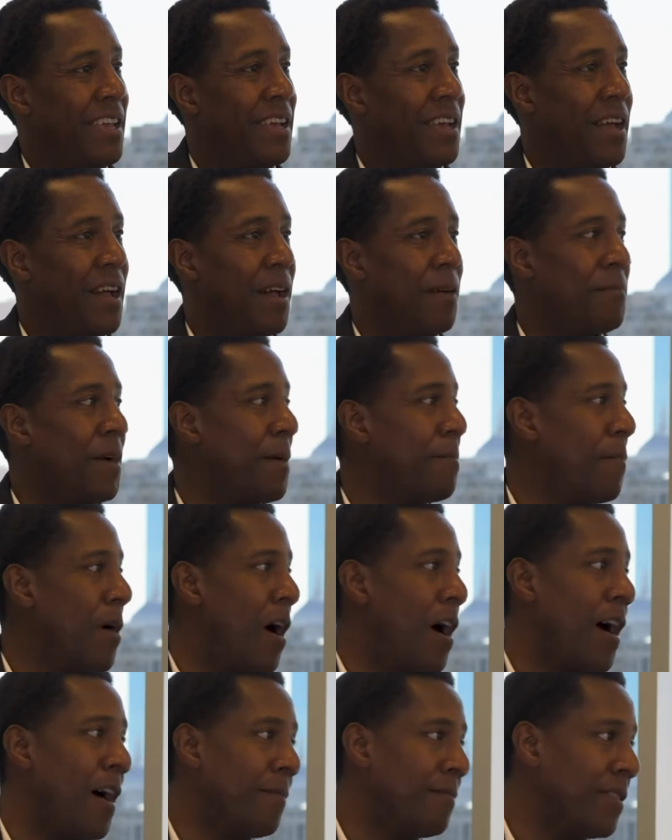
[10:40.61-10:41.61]
Mm-hmm. Uh, my
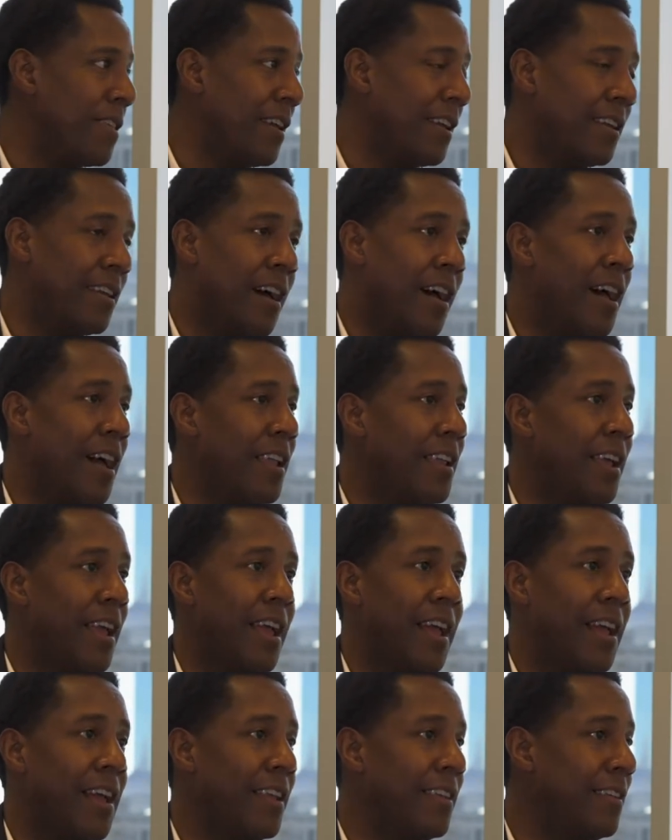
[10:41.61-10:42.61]
mom, thank God,
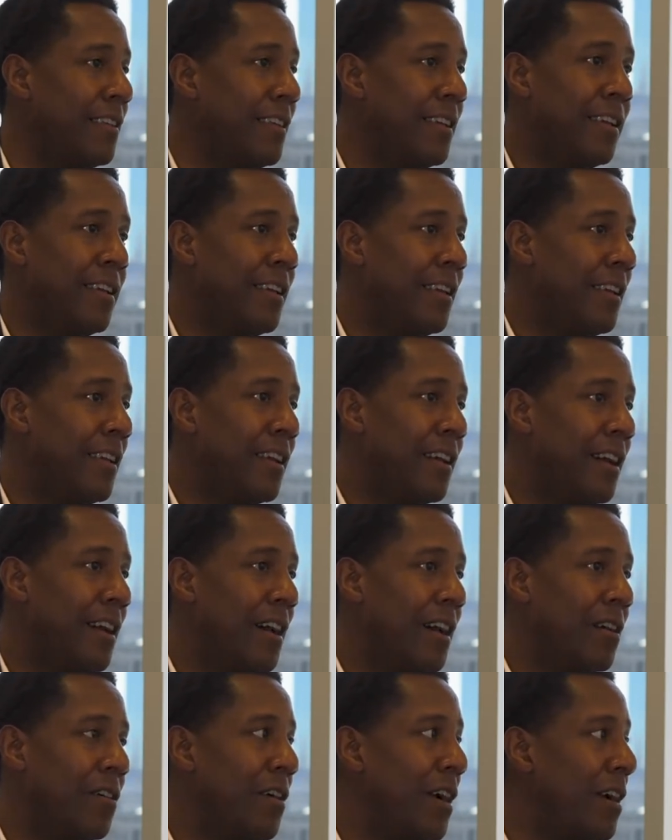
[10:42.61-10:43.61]
had
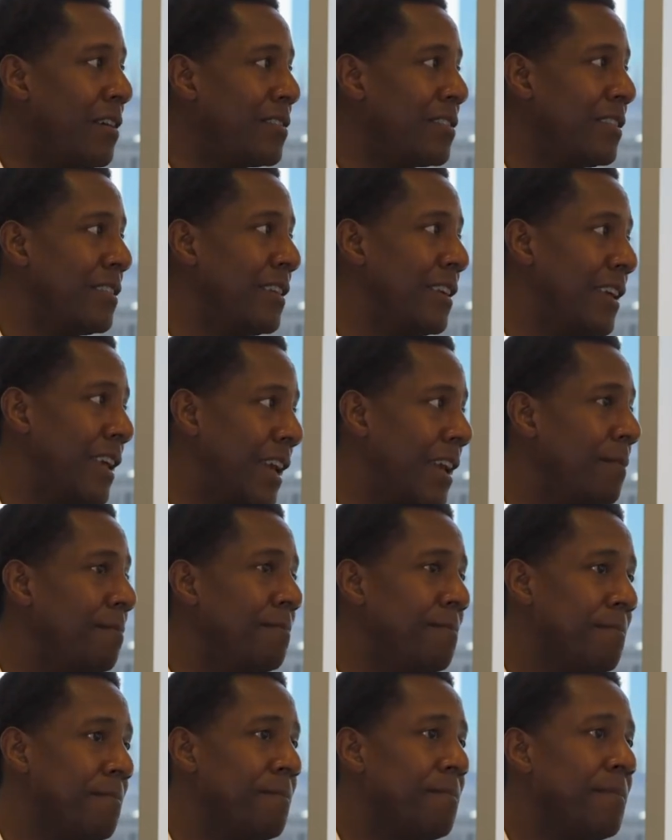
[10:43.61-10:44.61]
uh, her house on the Cape
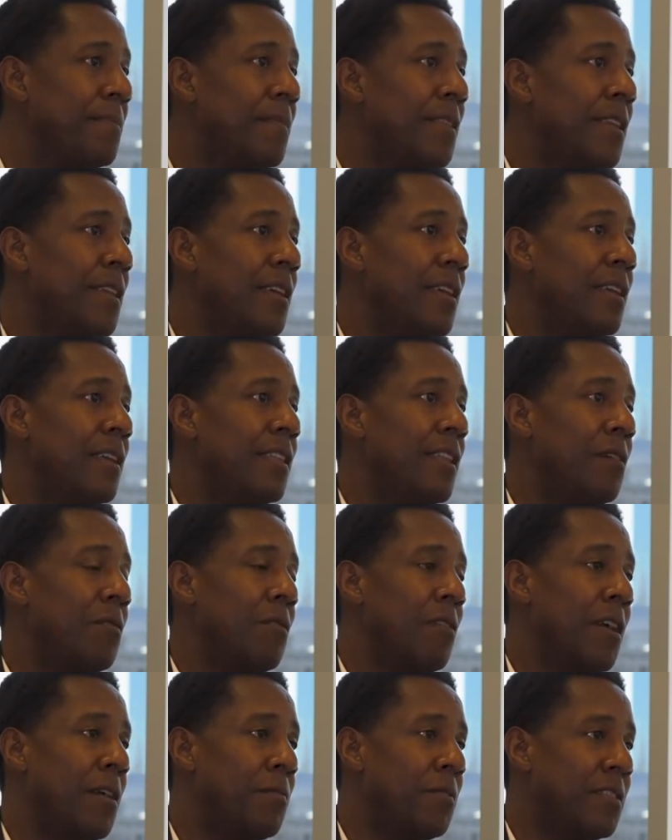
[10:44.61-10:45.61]
mm -hmm. that we
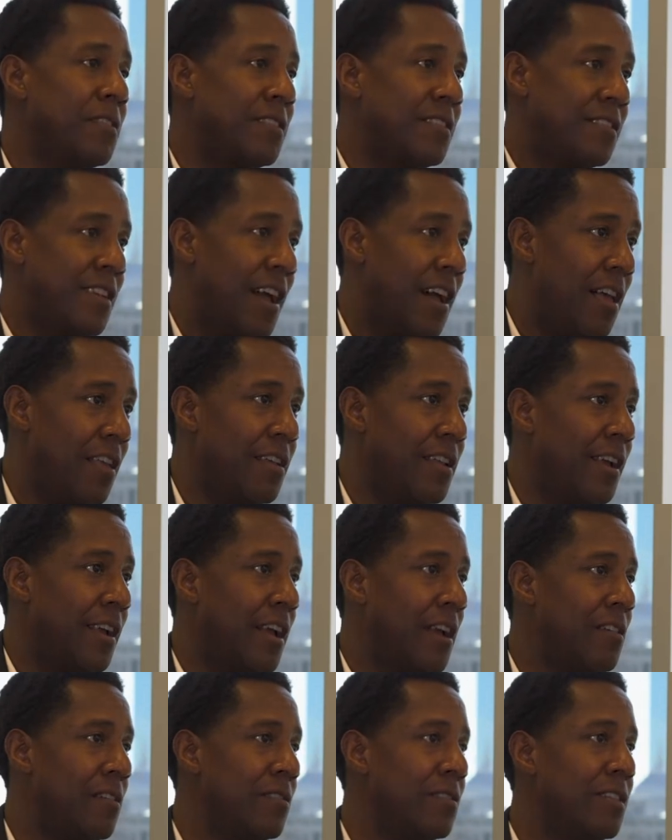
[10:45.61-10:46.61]
were able to sell, and I
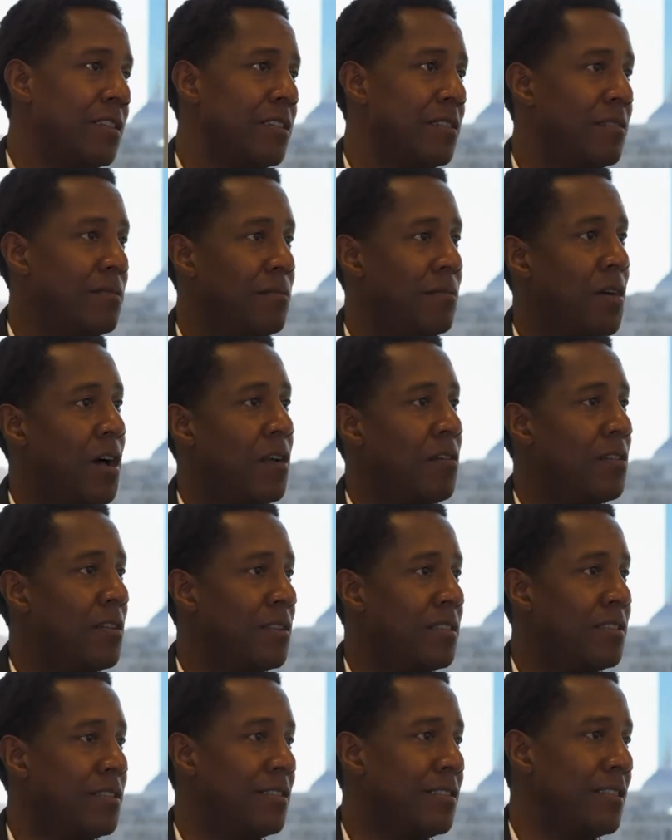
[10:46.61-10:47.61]
got her into moderate
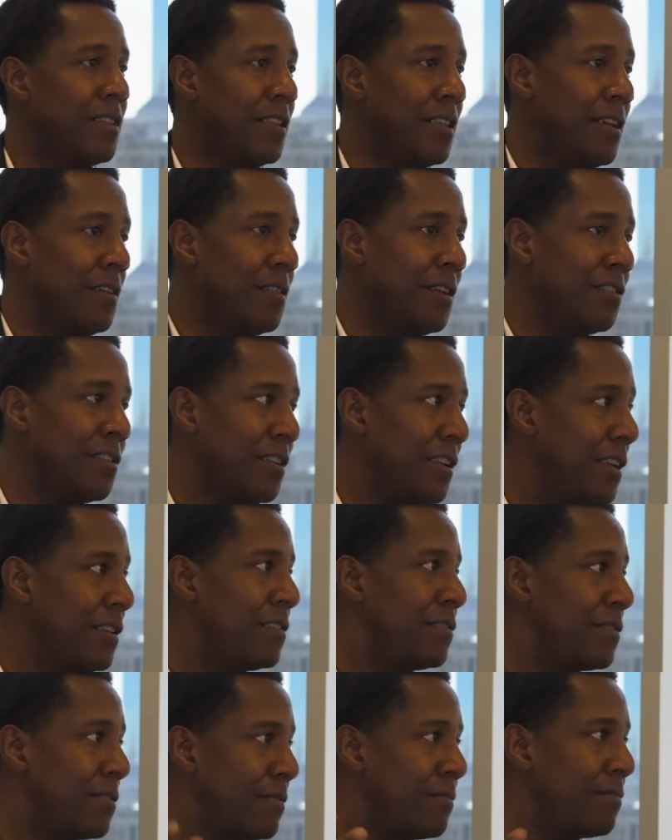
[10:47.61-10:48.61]
assisted living. She
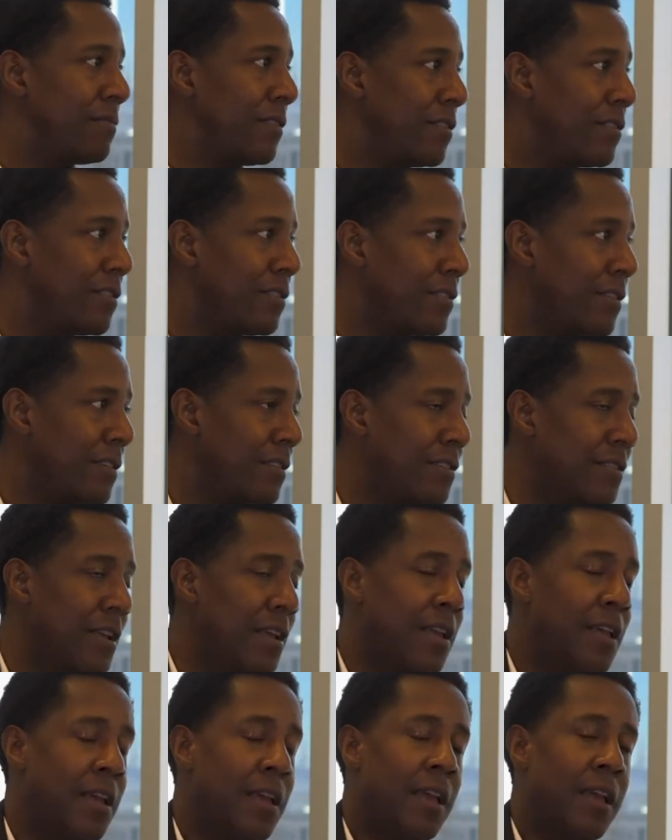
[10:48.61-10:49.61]
needs assistance,
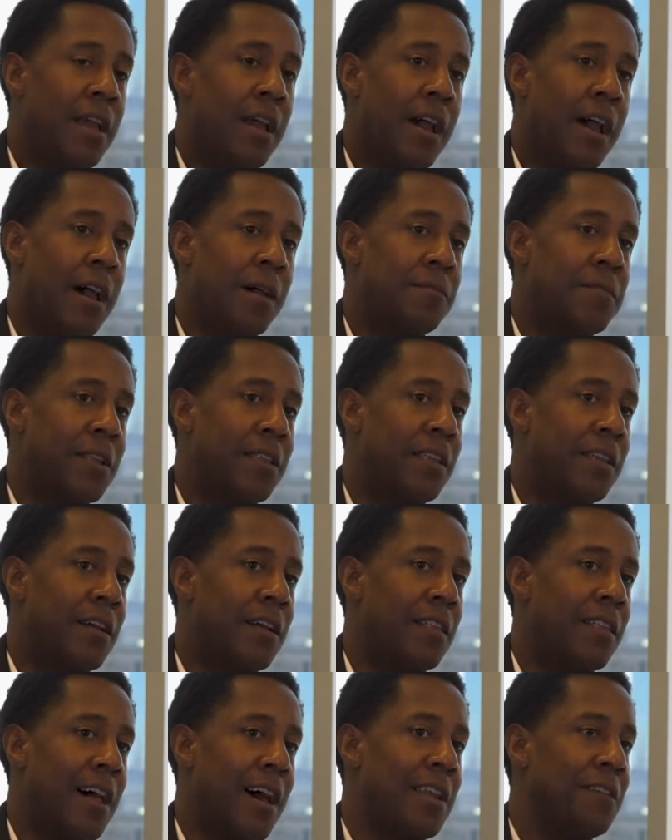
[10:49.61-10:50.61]
uh, but a
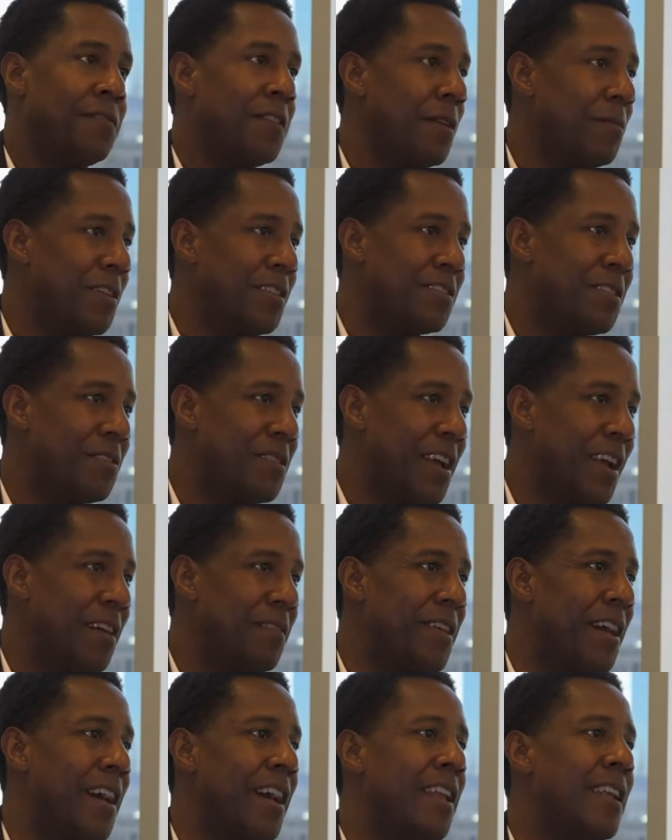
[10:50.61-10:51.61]
lot of families don't have
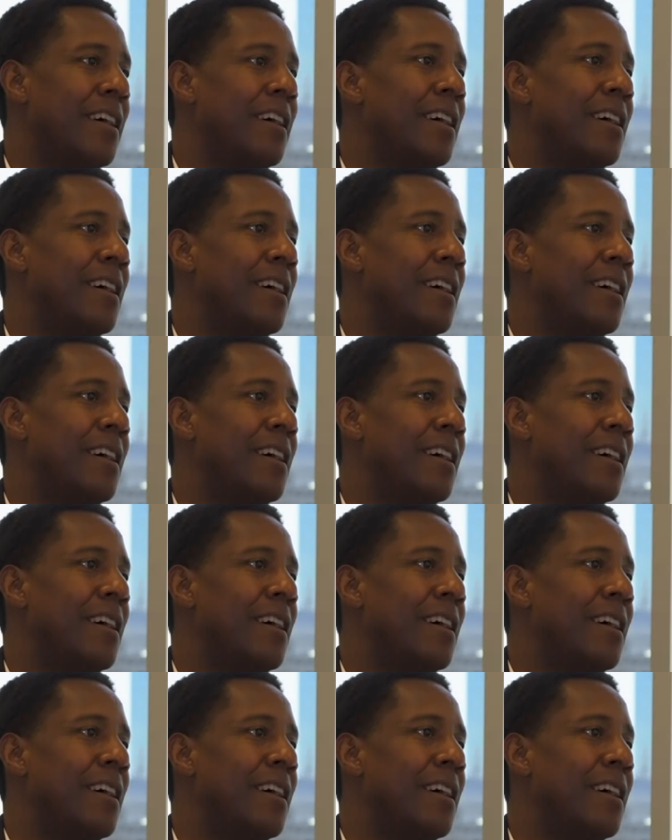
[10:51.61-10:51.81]
that.